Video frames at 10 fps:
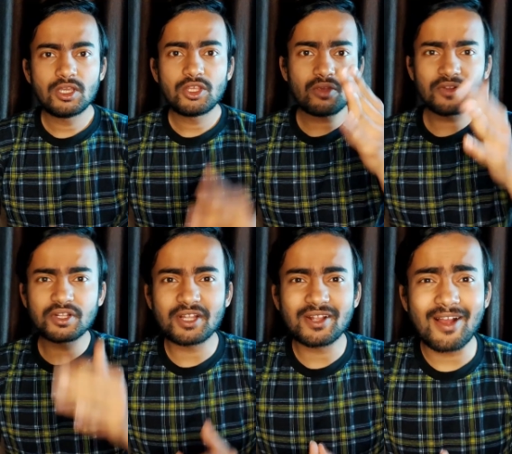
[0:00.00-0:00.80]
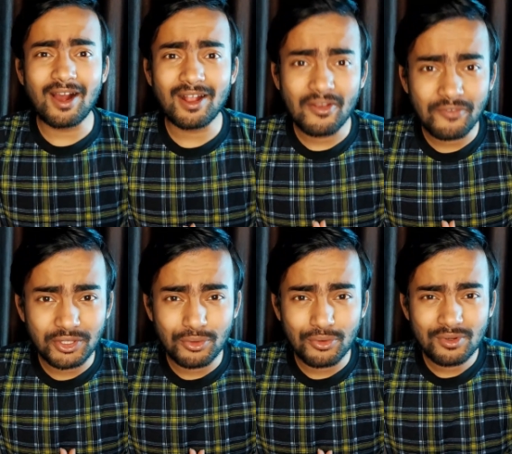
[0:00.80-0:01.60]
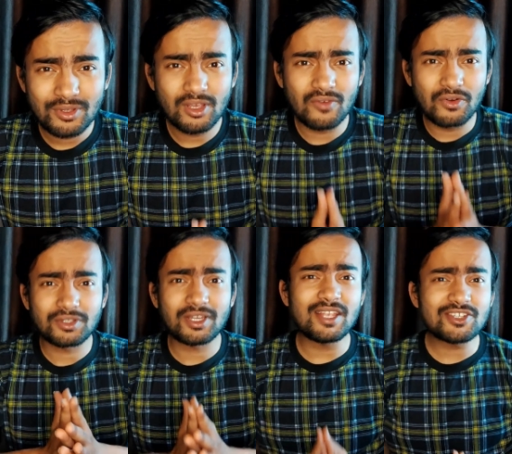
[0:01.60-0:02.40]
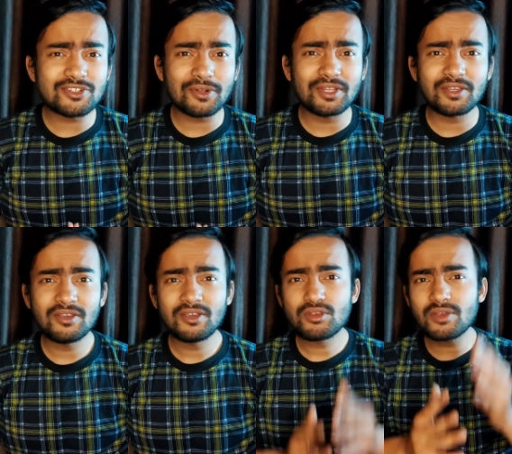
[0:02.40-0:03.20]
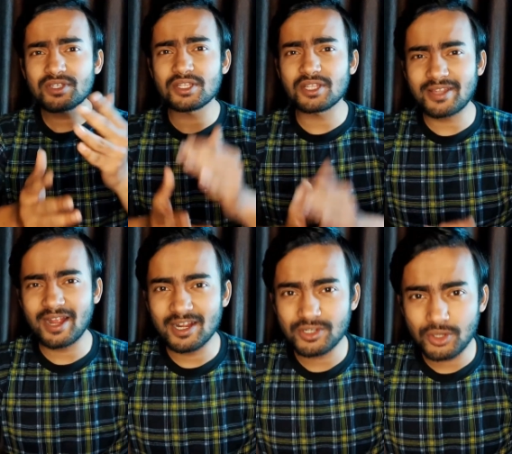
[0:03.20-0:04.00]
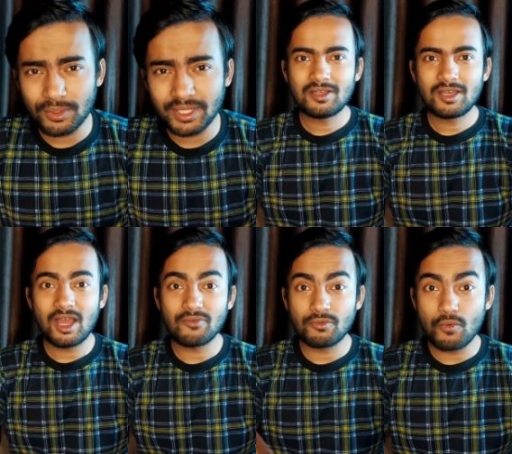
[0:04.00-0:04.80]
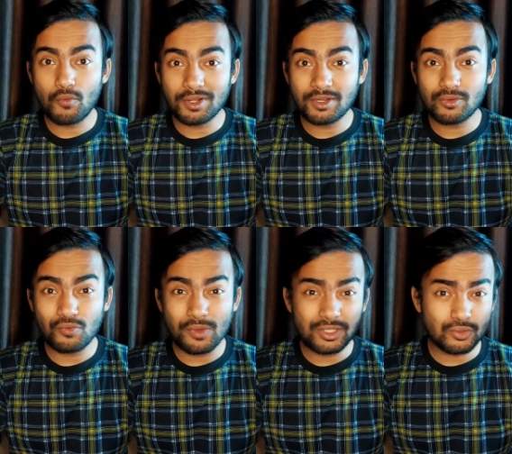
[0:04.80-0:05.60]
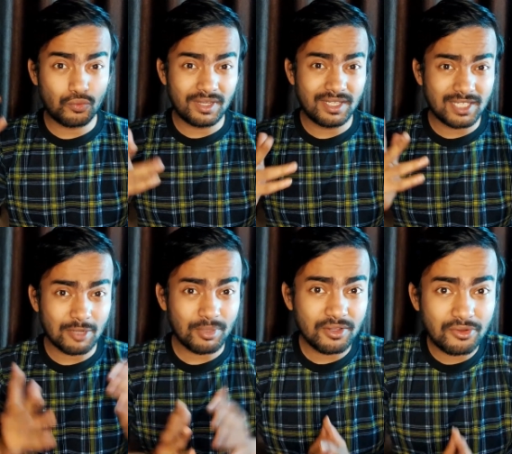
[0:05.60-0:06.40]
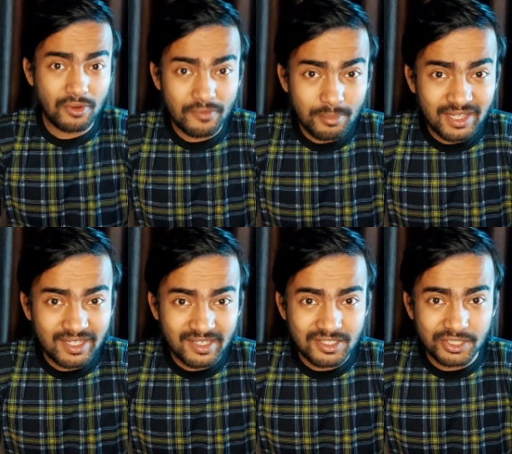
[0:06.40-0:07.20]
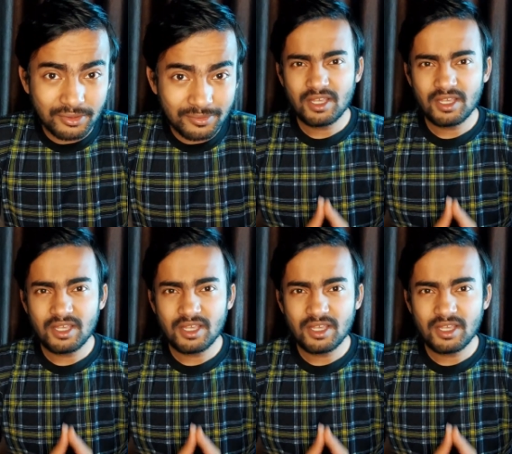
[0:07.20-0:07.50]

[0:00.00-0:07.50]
You've ridden in a car, haven't you? You've heard the engine running, you've seen the tires rolling. Have you ever wondered which wheels are being driven by the engine?